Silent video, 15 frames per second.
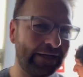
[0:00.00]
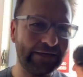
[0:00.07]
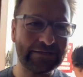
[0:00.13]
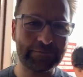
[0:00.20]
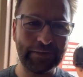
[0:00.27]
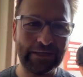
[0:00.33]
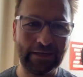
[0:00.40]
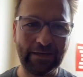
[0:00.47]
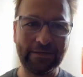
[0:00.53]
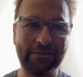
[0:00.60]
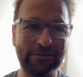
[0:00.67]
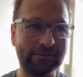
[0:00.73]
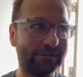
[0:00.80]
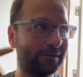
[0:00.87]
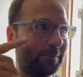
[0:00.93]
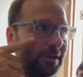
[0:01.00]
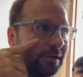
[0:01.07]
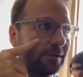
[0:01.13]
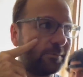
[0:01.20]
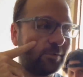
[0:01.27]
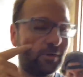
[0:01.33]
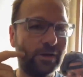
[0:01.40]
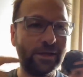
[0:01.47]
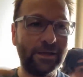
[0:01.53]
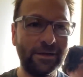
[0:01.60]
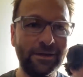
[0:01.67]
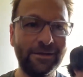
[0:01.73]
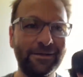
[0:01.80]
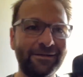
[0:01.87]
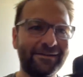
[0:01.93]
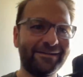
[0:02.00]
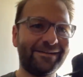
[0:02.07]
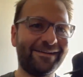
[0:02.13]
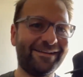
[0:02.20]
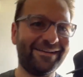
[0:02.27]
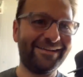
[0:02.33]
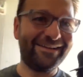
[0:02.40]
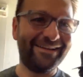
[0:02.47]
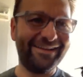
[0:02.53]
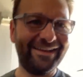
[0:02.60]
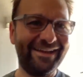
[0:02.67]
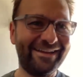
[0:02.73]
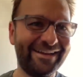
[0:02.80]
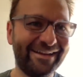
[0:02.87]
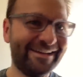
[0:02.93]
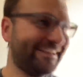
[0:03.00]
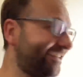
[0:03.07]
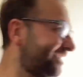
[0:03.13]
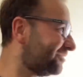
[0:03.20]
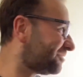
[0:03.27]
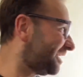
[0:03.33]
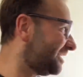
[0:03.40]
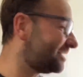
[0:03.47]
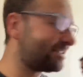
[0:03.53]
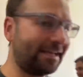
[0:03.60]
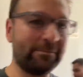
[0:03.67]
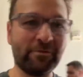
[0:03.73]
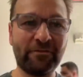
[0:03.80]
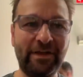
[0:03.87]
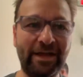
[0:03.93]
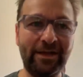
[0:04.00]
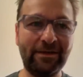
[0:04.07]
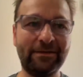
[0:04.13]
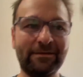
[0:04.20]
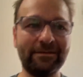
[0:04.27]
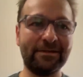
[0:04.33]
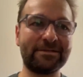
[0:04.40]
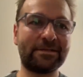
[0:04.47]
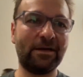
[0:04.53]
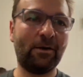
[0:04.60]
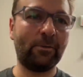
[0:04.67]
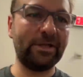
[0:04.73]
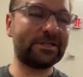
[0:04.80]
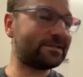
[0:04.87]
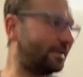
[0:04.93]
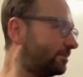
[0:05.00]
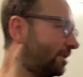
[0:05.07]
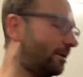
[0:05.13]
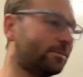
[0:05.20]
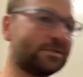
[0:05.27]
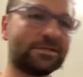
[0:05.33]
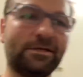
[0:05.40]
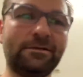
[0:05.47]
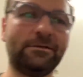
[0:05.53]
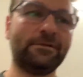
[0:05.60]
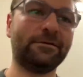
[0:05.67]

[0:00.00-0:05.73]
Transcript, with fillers: nice, be kind, be a good boy. Eddie, playing the same event. Let's go. We at the same table, son?